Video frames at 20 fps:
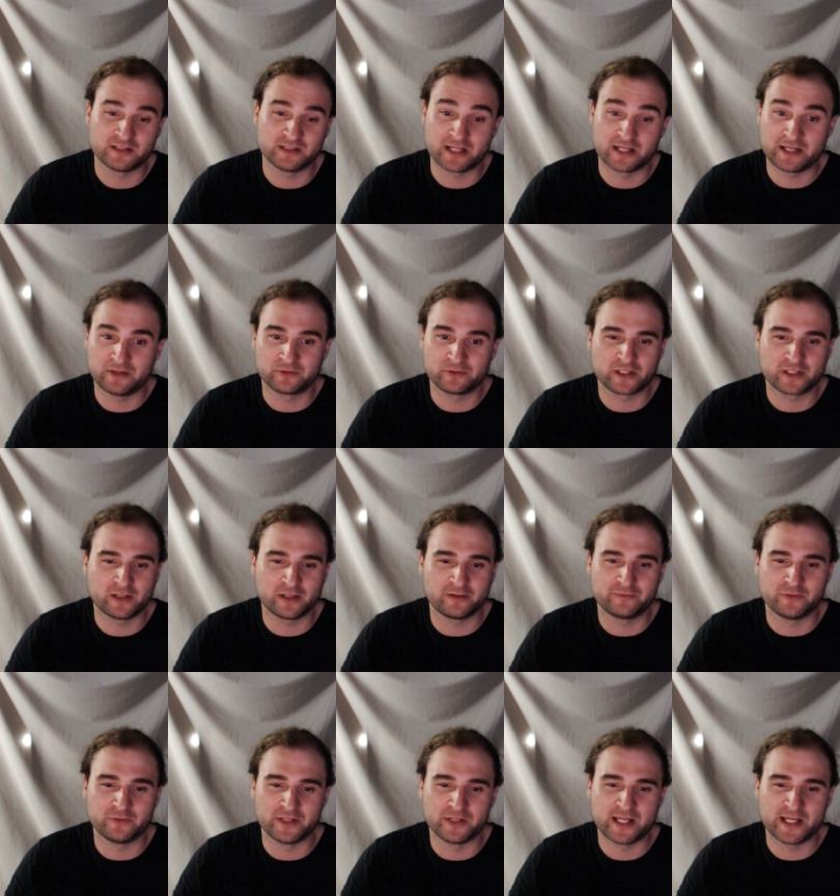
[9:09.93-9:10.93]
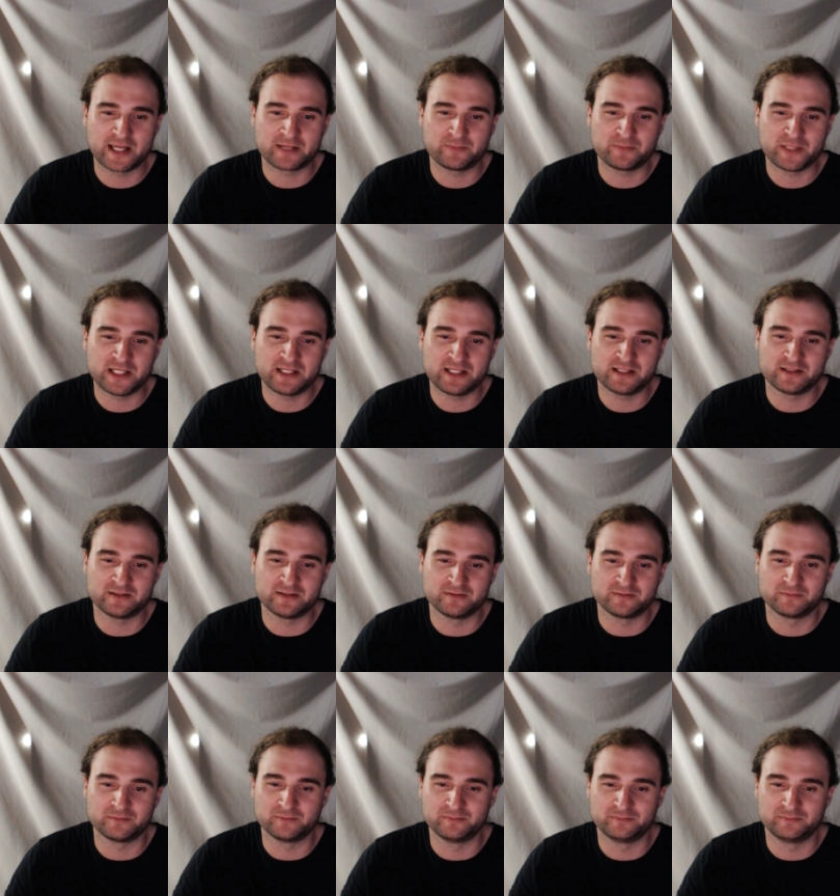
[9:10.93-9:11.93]
I don't care if you neg me
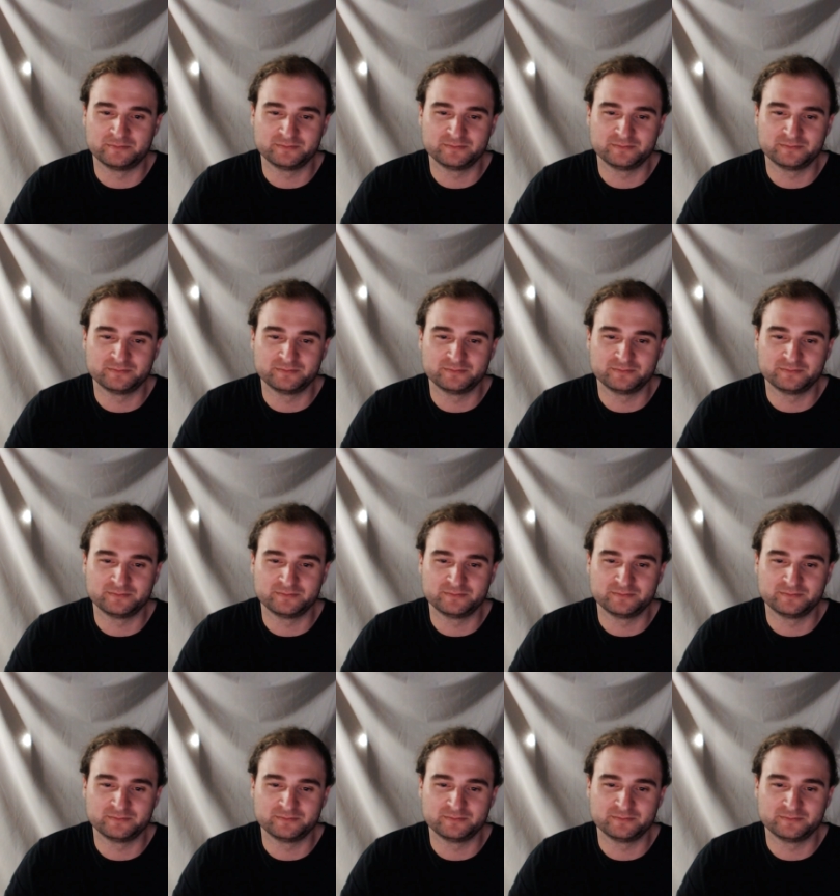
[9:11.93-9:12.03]
and